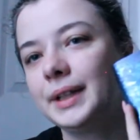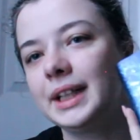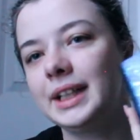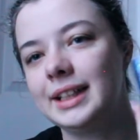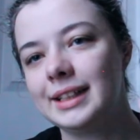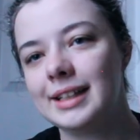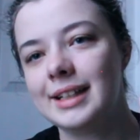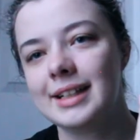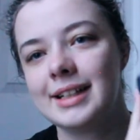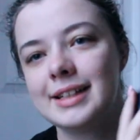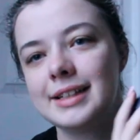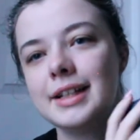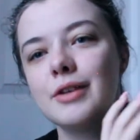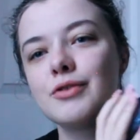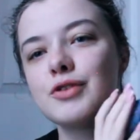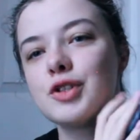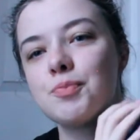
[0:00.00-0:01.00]
It
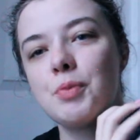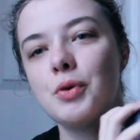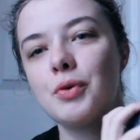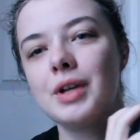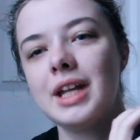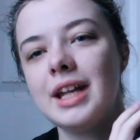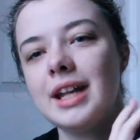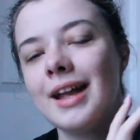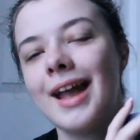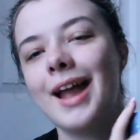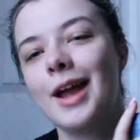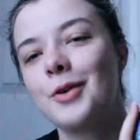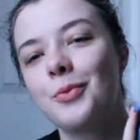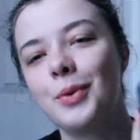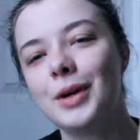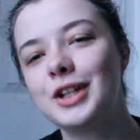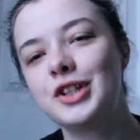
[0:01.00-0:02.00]
sounds spooky
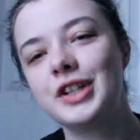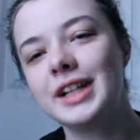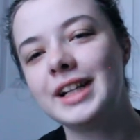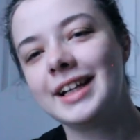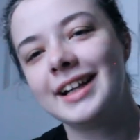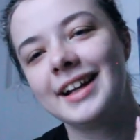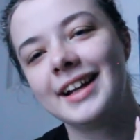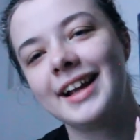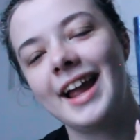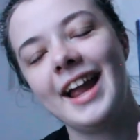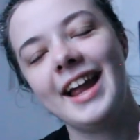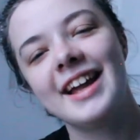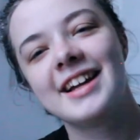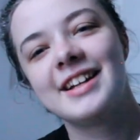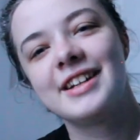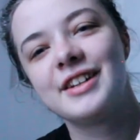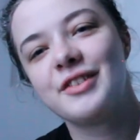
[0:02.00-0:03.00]
and witchy
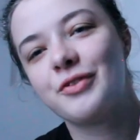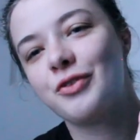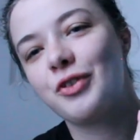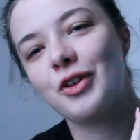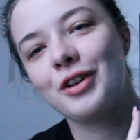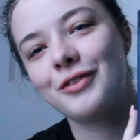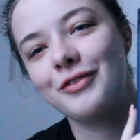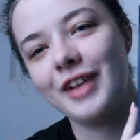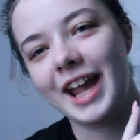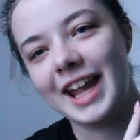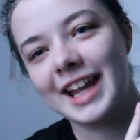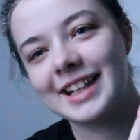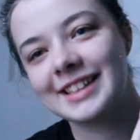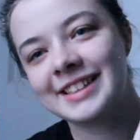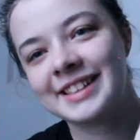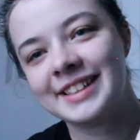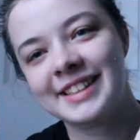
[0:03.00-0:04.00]
and full of
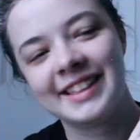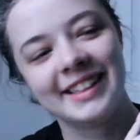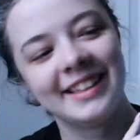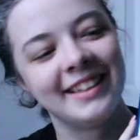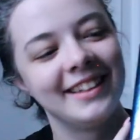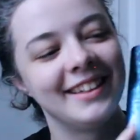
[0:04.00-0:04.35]
angst.